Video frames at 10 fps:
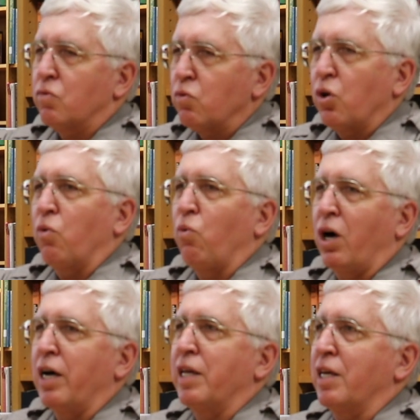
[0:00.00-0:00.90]

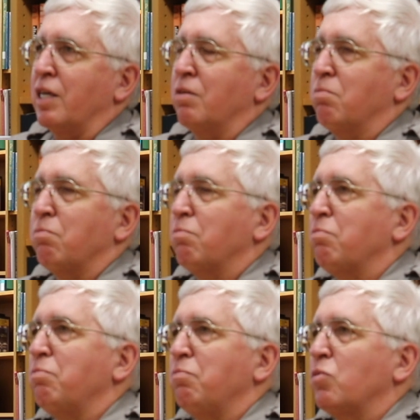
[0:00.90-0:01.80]
why they
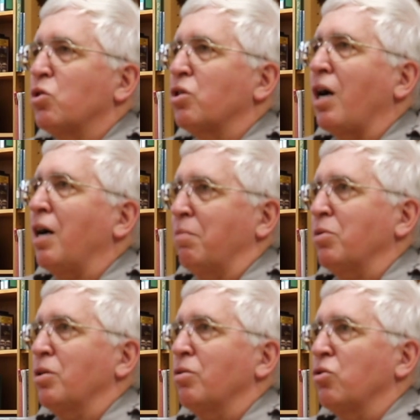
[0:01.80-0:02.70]

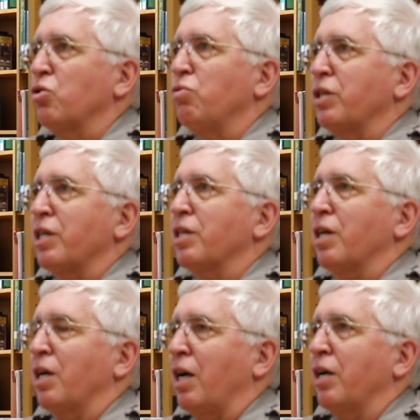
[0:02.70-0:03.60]
stopped doing it,
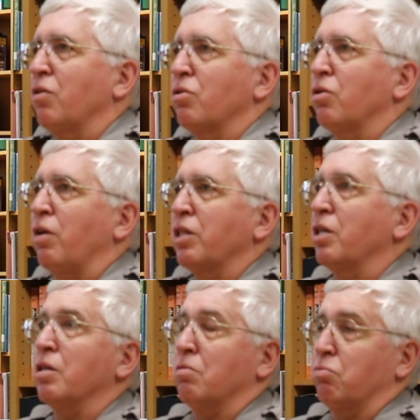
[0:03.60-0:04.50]
I don't know. I
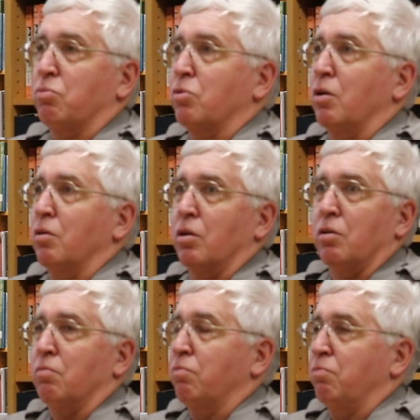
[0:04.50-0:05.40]
think
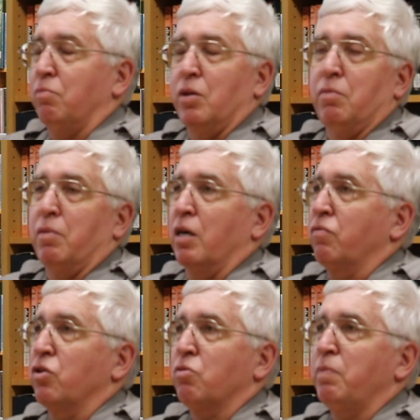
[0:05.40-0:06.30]
it may have
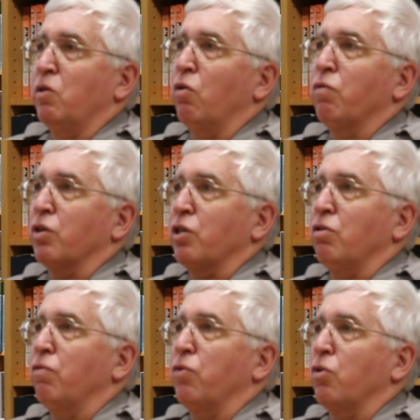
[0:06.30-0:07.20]
just been
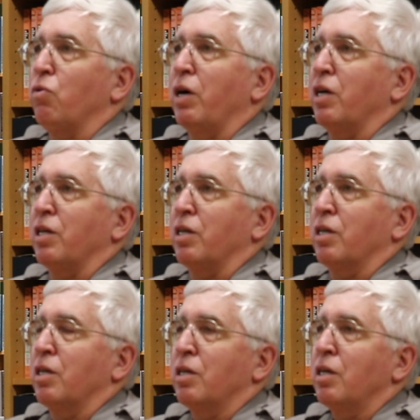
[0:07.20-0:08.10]
overkill for a while.
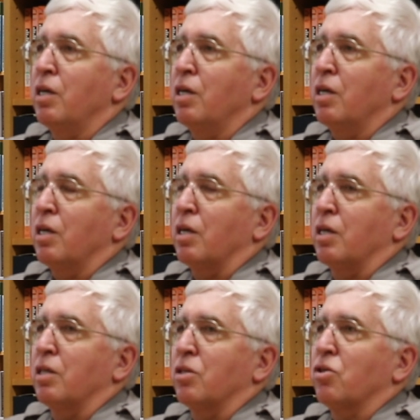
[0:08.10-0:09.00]

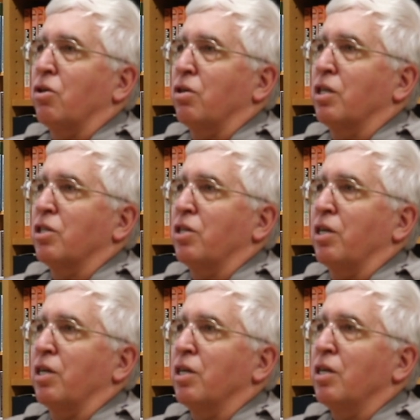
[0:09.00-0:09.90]
It's hard to
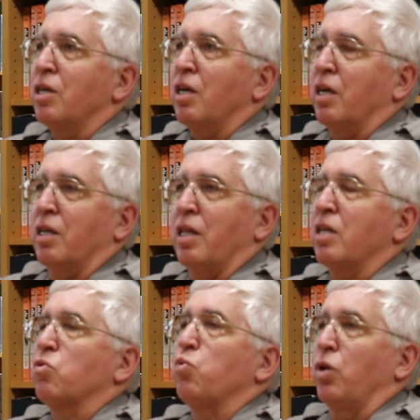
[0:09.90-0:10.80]
say. And
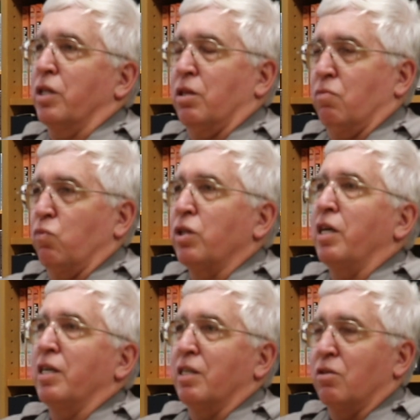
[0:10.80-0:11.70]
that's what, when
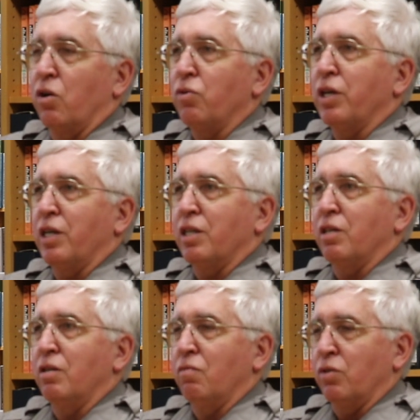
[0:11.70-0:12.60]
they
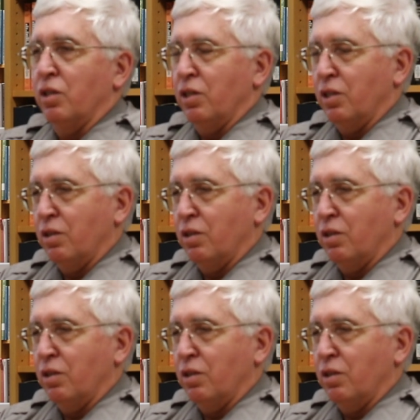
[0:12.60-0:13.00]
donated, when the